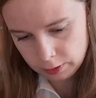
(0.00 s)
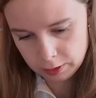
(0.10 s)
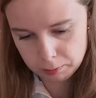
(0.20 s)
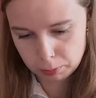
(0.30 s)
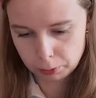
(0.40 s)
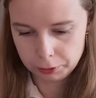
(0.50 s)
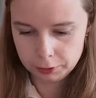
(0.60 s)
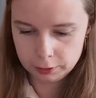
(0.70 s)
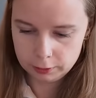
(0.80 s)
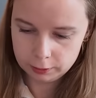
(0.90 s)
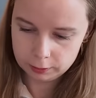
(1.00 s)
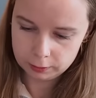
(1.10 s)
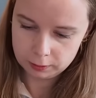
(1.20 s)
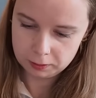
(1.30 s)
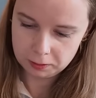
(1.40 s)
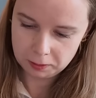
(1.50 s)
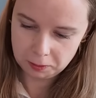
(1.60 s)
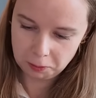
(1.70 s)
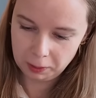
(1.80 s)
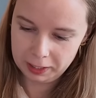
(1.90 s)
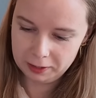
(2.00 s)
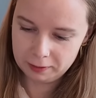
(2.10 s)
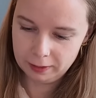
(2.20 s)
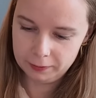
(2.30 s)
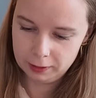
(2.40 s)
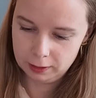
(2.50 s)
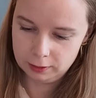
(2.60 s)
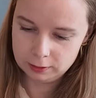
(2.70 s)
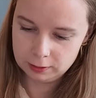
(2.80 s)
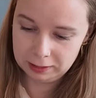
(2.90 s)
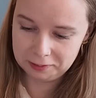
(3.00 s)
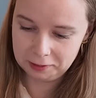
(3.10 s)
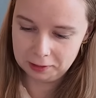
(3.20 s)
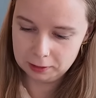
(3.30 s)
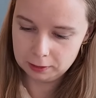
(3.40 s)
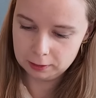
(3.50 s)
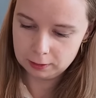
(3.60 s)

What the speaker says: embroidered white around the eyes, I think.